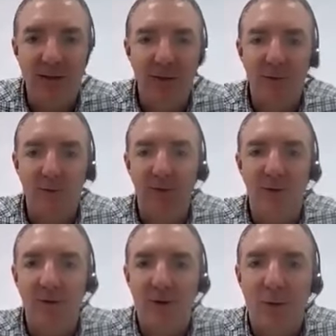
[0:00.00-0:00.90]
into
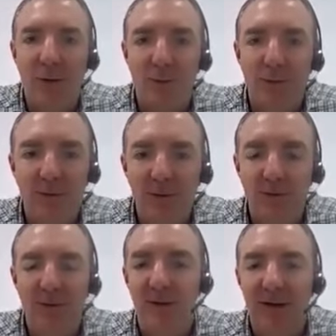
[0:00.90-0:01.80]

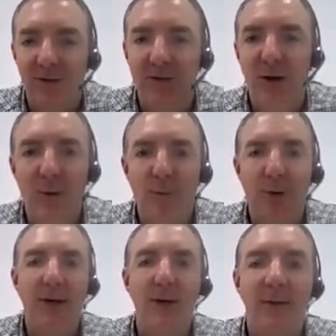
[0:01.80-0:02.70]
another show, but